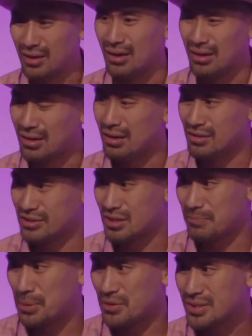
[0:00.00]
on cults
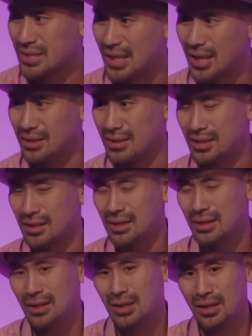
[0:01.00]
of personality
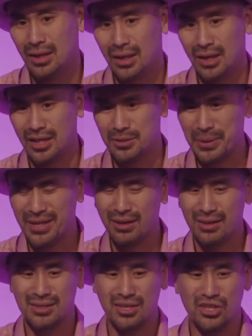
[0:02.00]
is
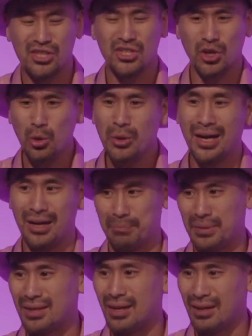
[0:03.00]
because they're so
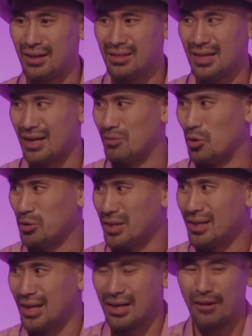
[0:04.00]
complicated that
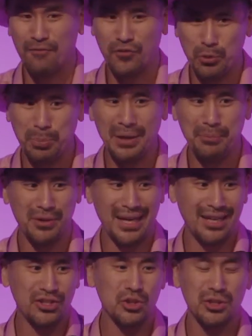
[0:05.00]
only like a few people
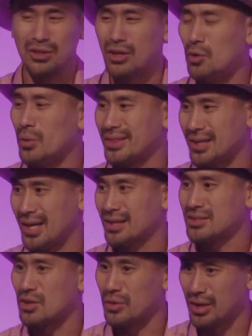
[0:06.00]
actually know what the
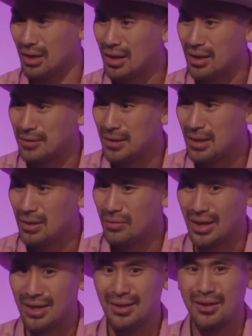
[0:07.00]
heck's going on,
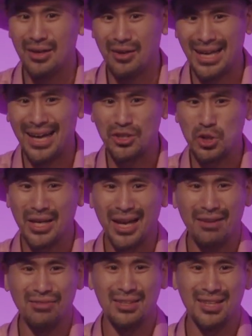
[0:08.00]
right? Or actually
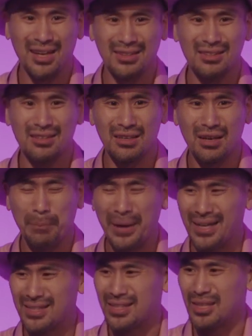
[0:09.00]
have the technical
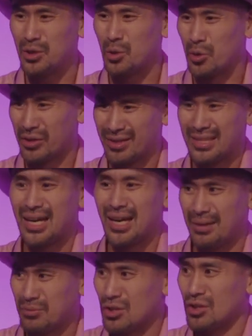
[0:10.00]
capacity or the
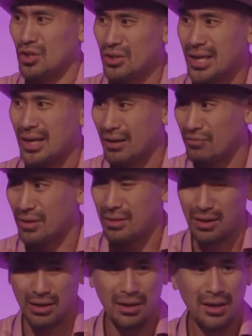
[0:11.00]
time to look at
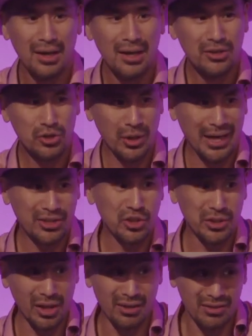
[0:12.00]
everything to
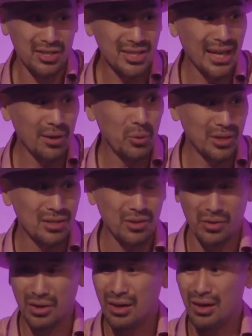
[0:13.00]
actually understand what's
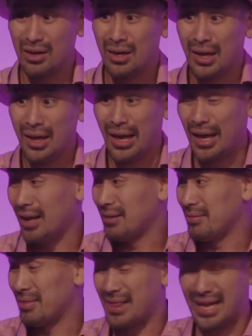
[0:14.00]
going on.
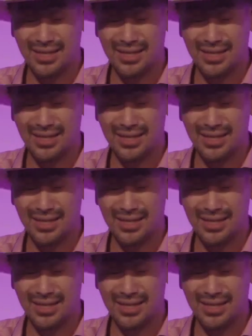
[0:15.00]
And